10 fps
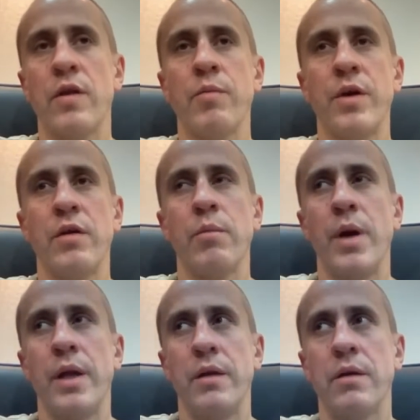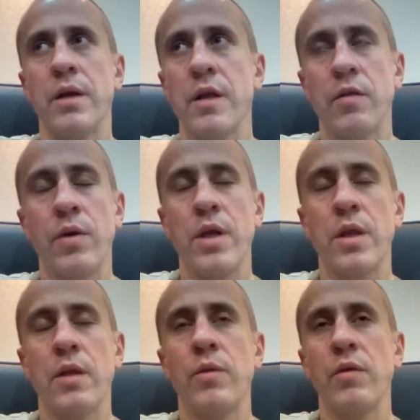transparent manner. Strange
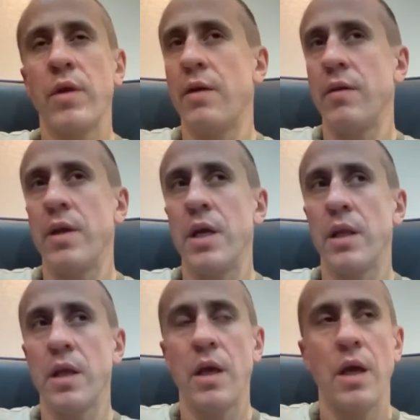that we don't have it yet.